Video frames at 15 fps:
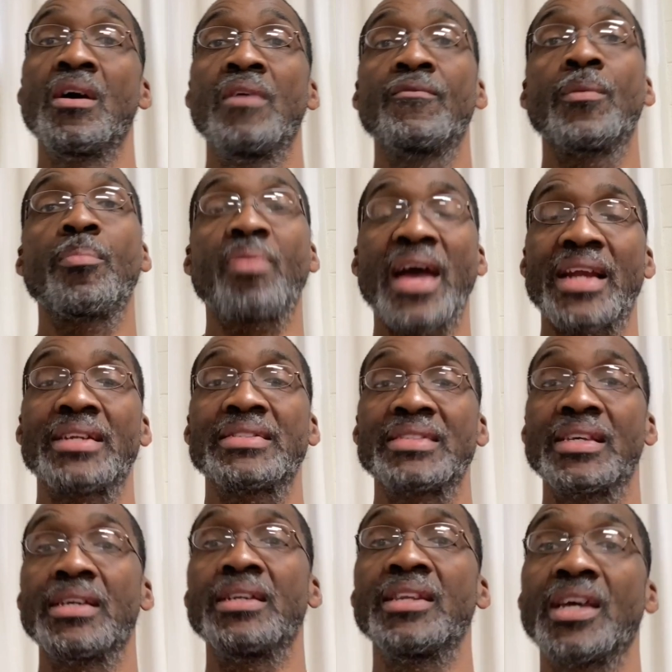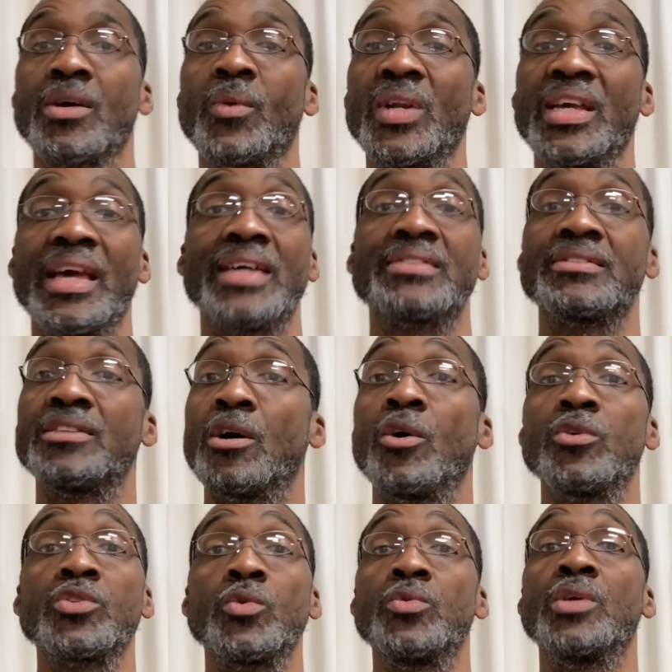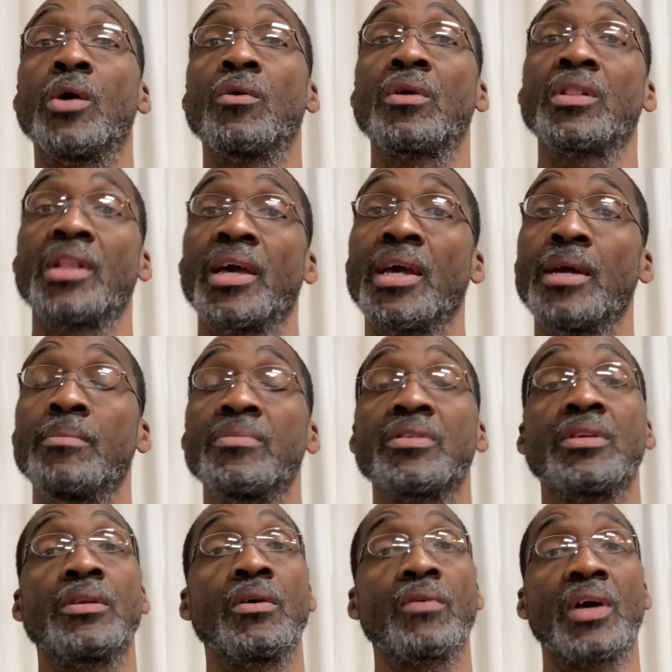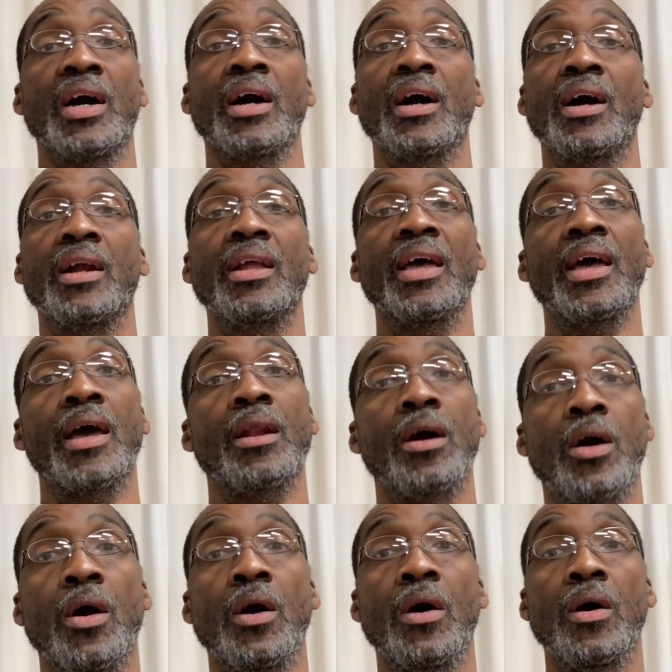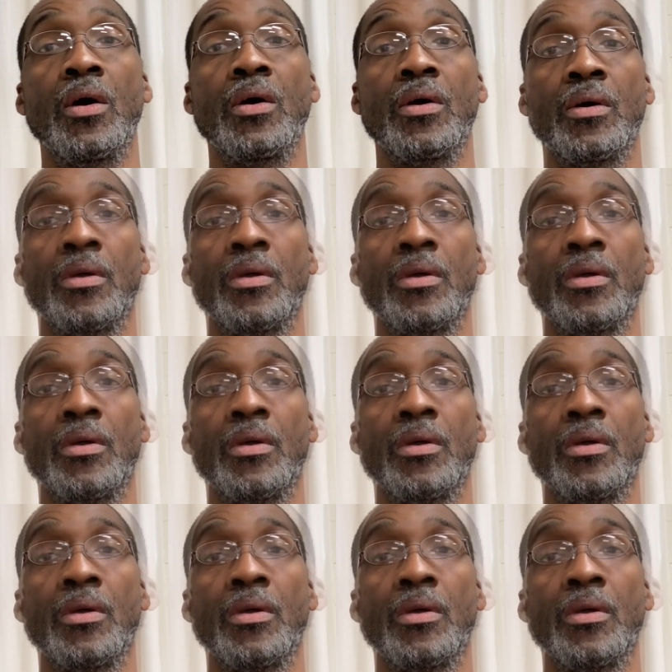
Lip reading: for practicing iniquity as those who don't claim to know God at all.